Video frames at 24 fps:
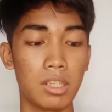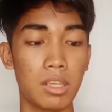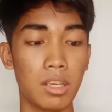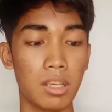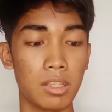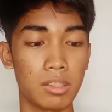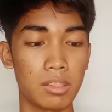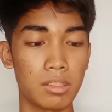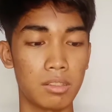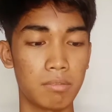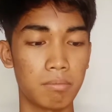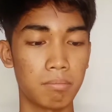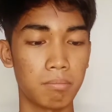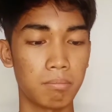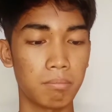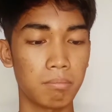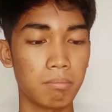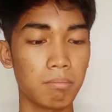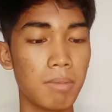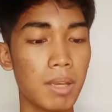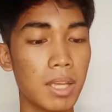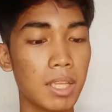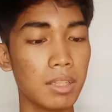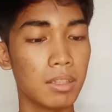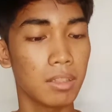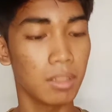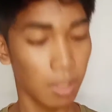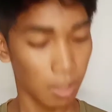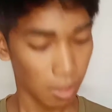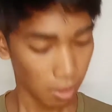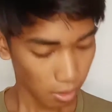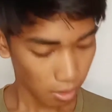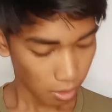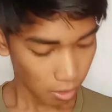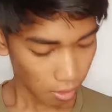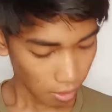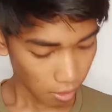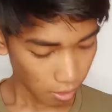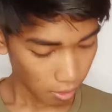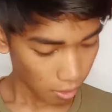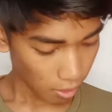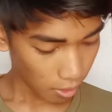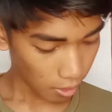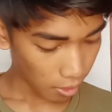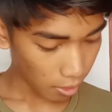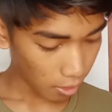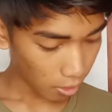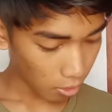Yes, but
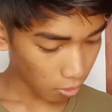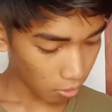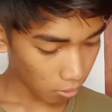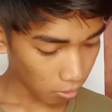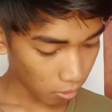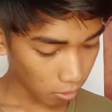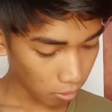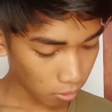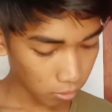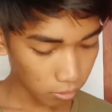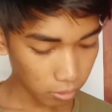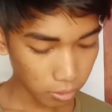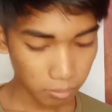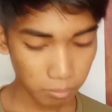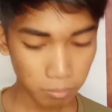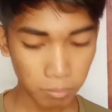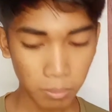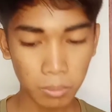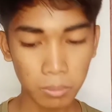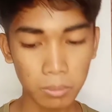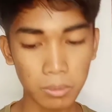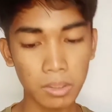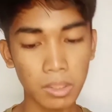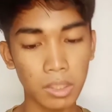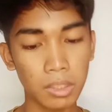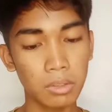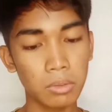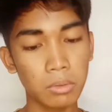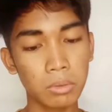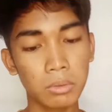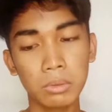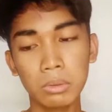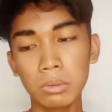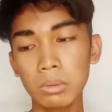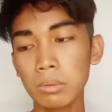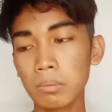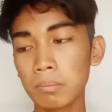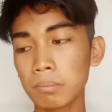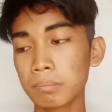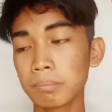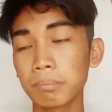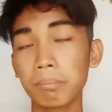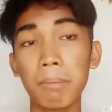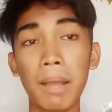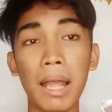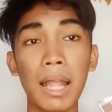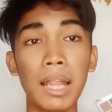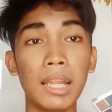I only bought the 2
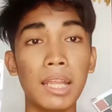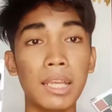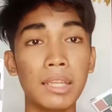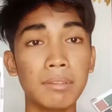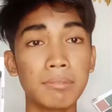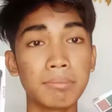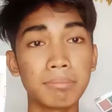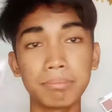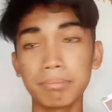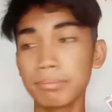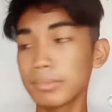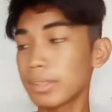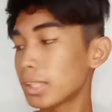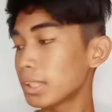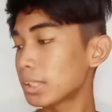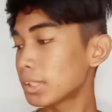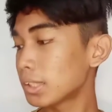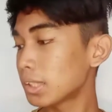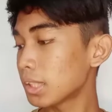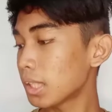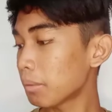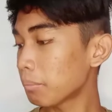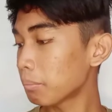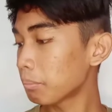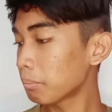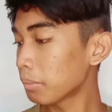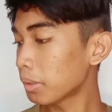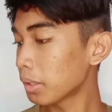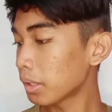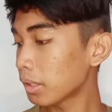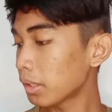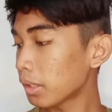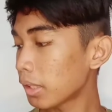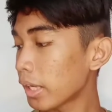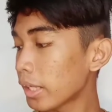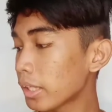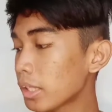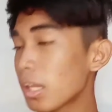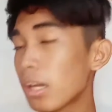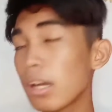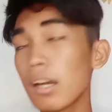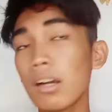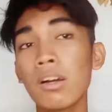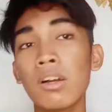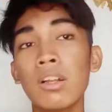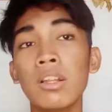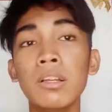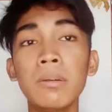palette, the Slumber and the
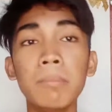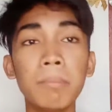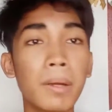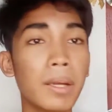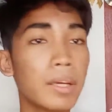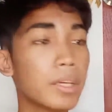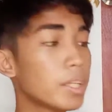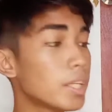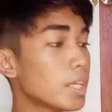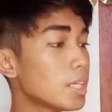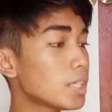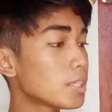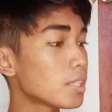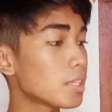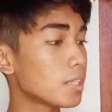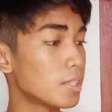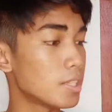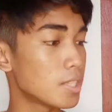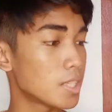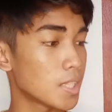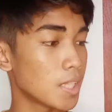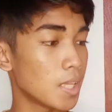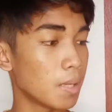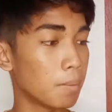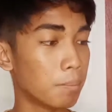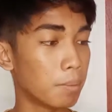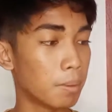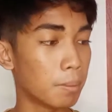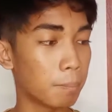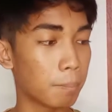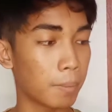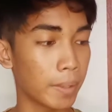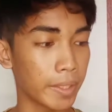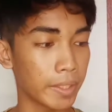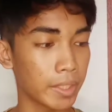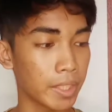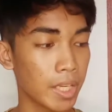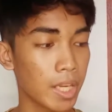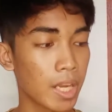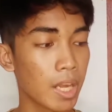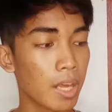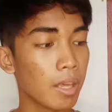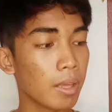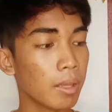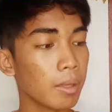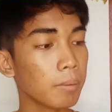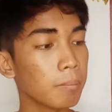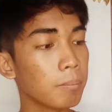Color Paradise and the Slumber
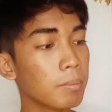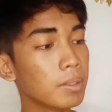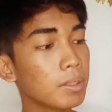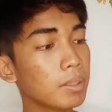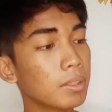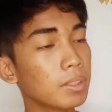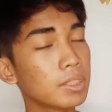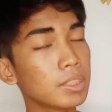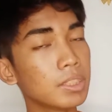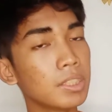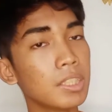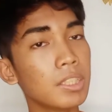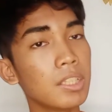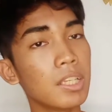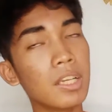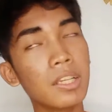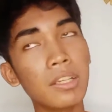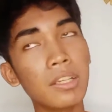Party, because the